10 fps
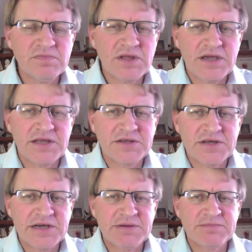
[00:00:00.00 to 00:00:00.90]
and
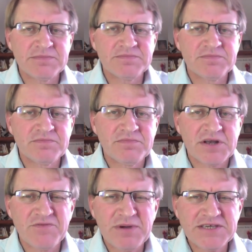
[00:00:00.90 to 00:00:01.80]
um, but
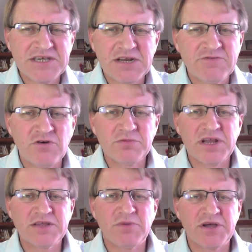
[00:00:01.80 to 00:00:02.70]
I've basically
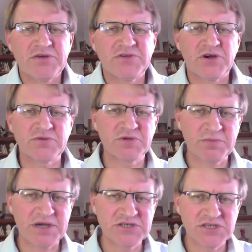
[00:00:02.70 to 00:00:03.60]
formulated my own diet with
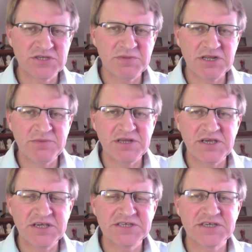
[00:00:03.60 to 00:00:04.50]
patients many, many
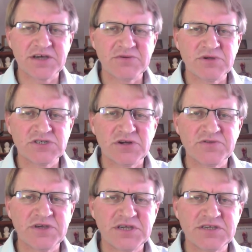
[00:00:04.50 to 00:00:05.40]
years ago, which I
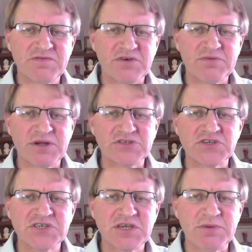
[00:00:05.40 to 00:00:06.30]
think is very much a
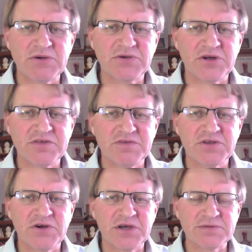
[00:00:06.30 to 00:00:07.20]
SIBO kind of a
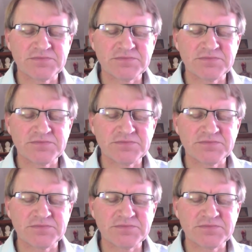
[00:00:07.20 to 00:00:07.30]
diet.